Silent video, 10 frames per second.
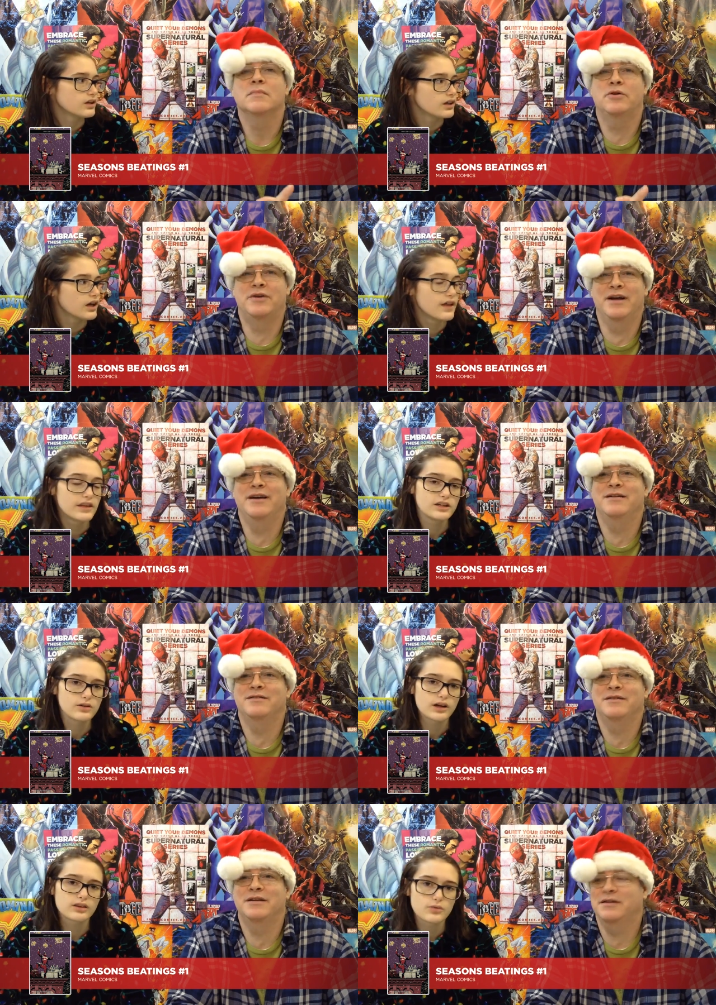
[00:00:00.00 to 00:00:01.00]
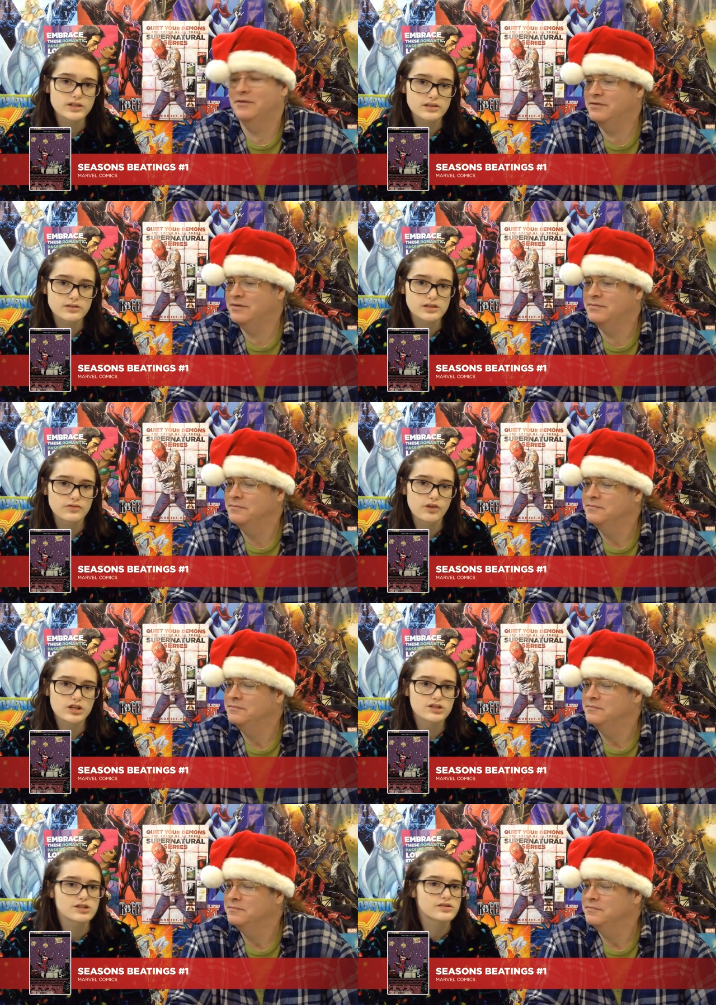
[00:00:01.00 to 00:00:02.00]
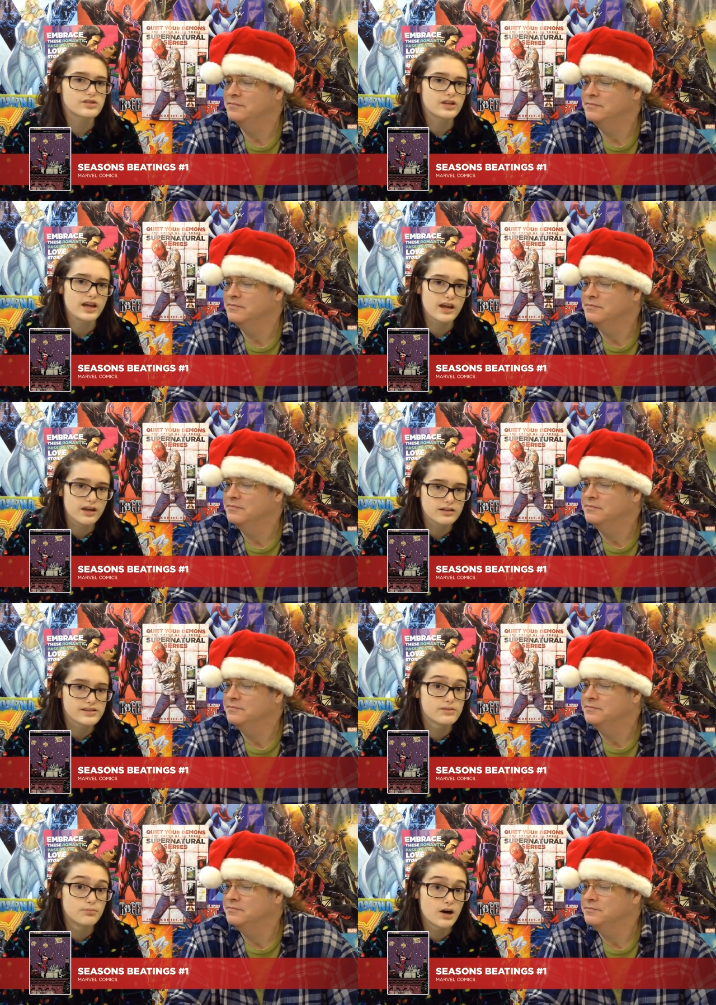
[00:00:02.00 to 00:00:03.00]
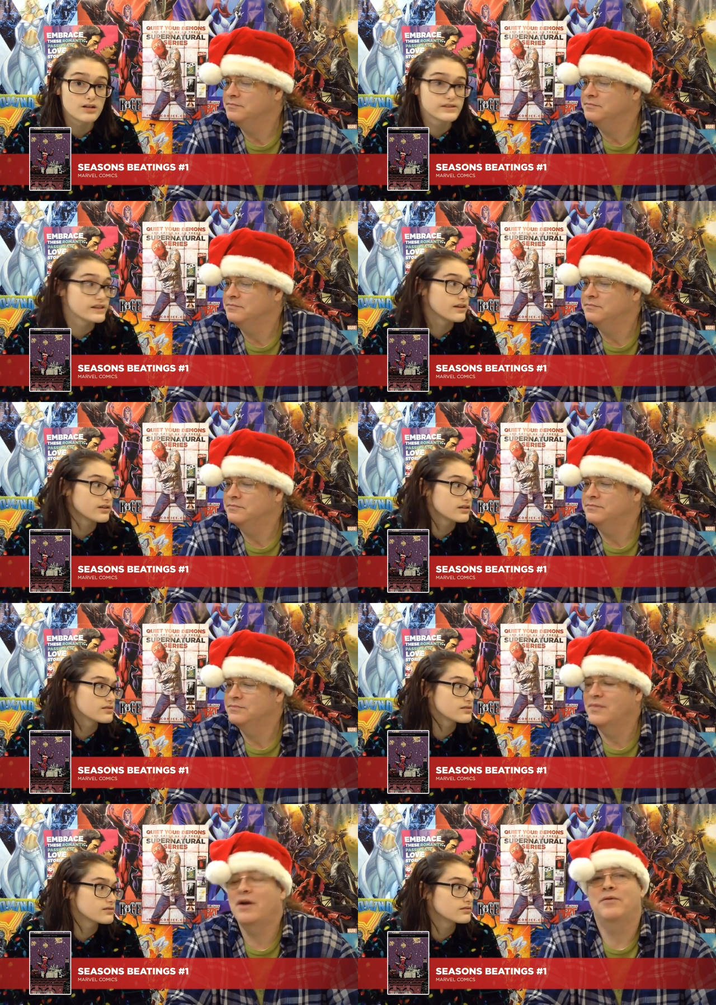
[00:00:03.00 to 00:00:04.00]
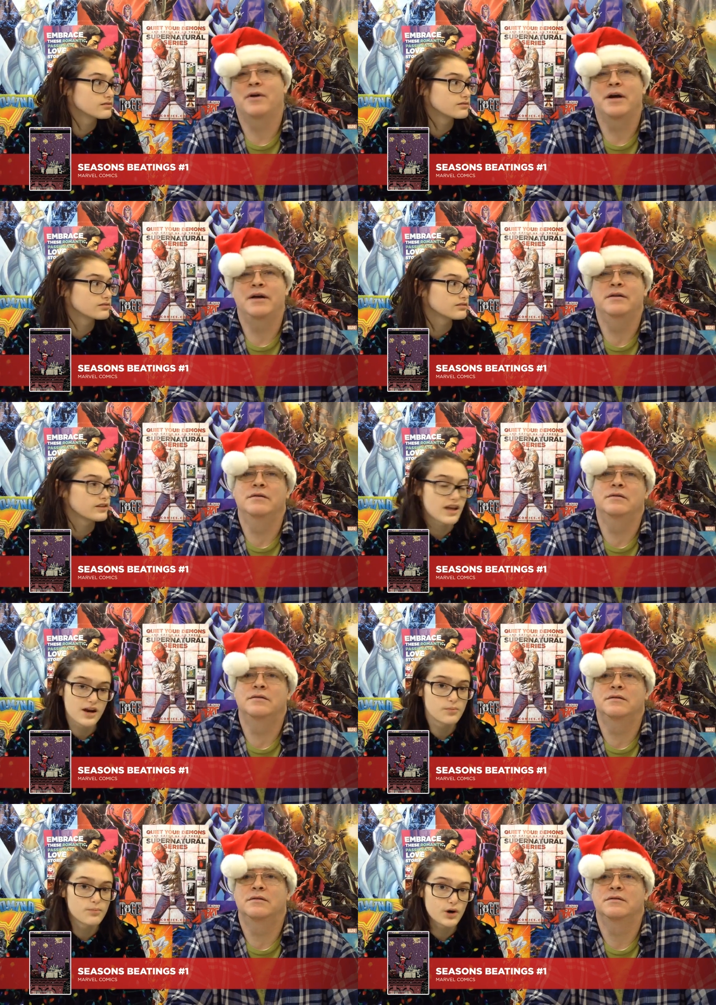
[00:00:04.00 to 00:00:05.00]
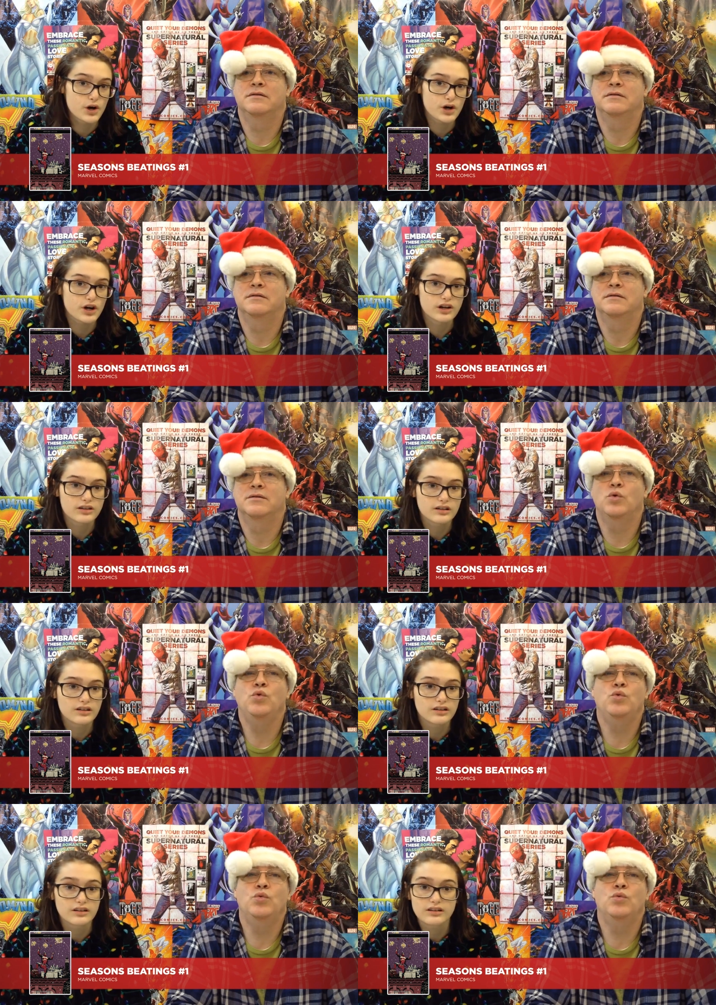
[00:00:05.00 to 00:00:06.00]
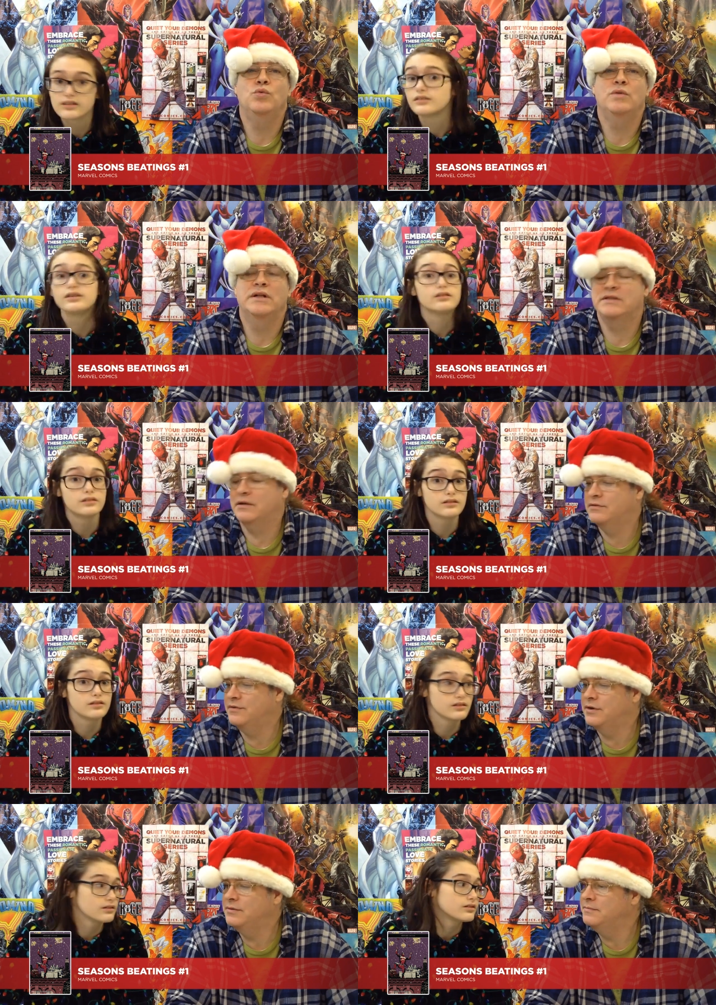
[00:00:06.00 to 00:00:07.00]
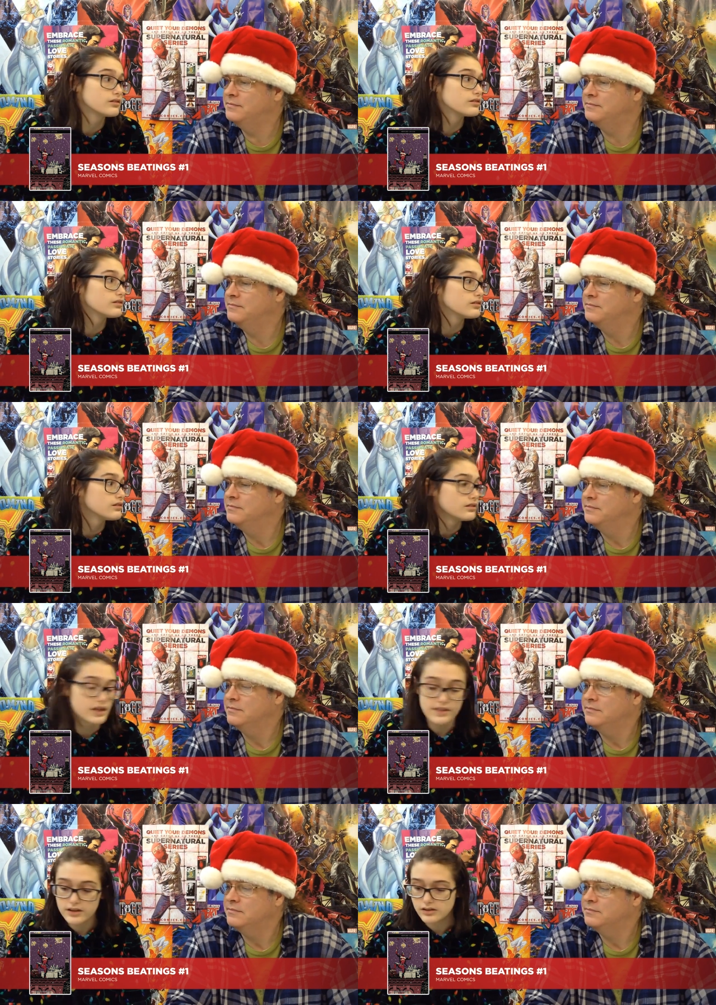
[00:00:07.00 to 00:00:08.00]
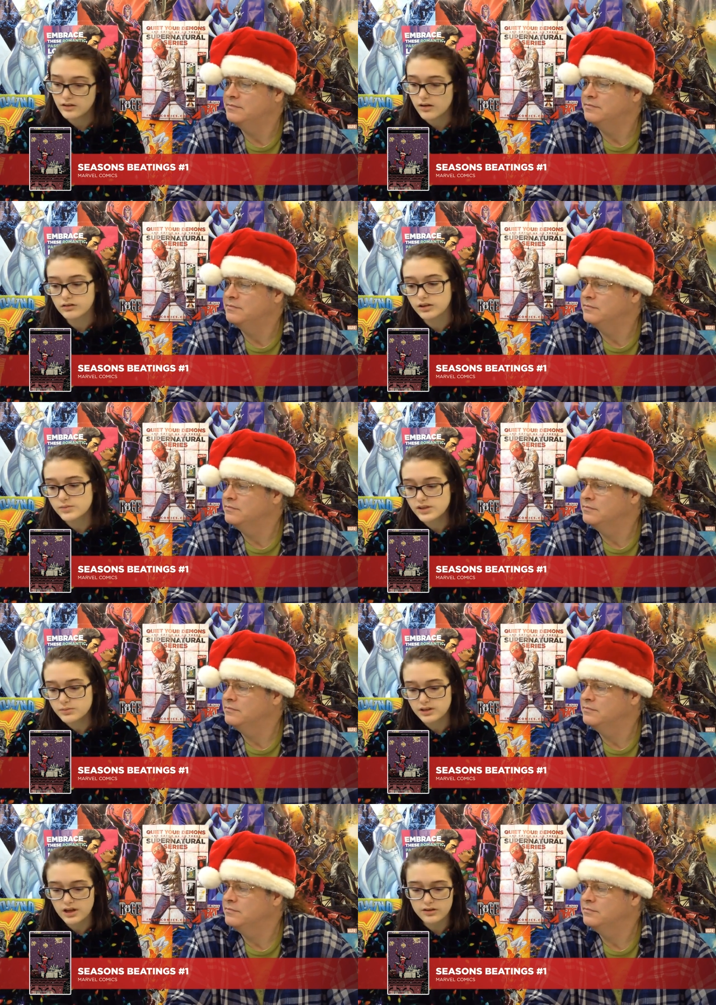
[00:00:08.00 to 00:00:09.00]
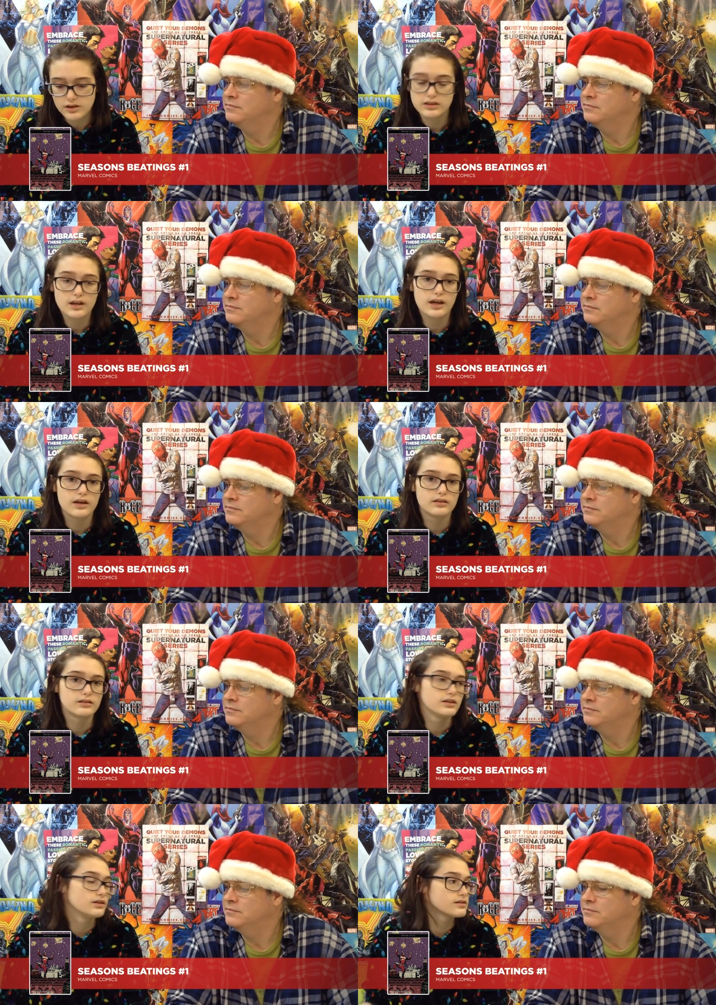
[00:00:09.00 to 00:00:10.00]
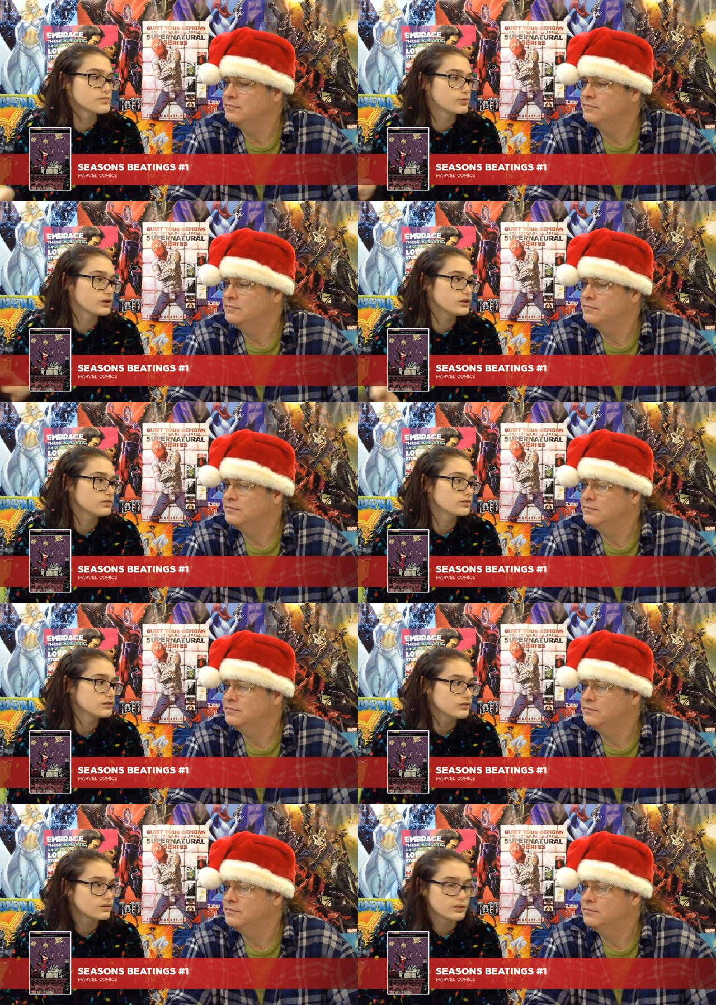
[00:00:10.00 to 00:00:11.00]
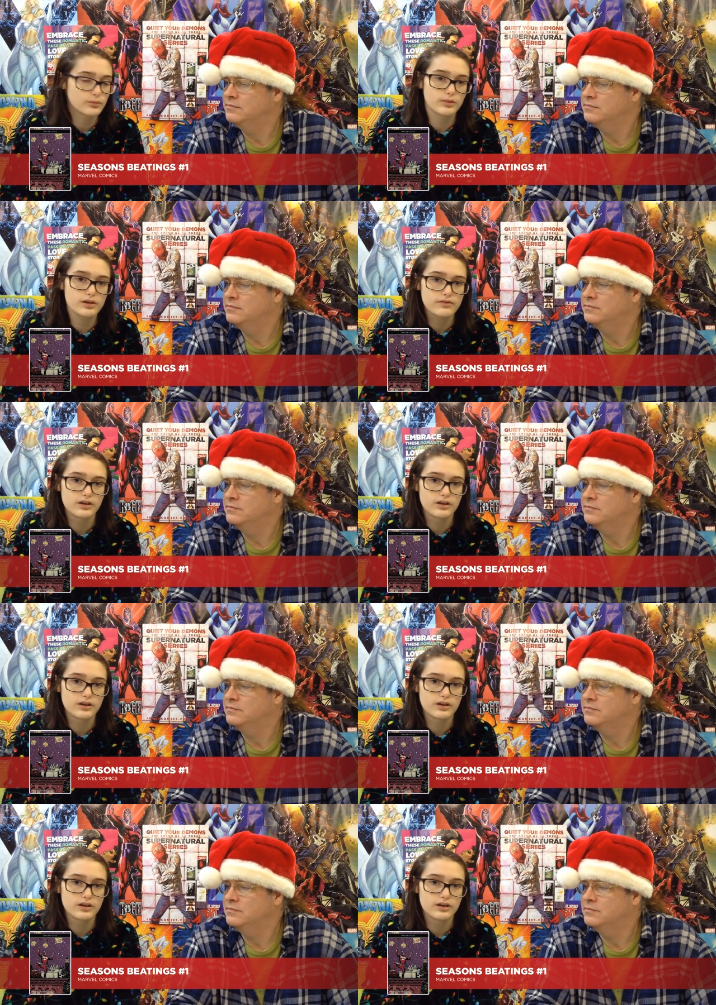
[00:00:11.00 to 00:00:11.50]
Speaker 1: Okay. And then you got the West Coast Avengers and some mall Santas. All right. And a murder.
Speaker 2: Ooh, that sounds fun.
Speaker 1: And then it all comes up together at the end, and it's pretty, pretty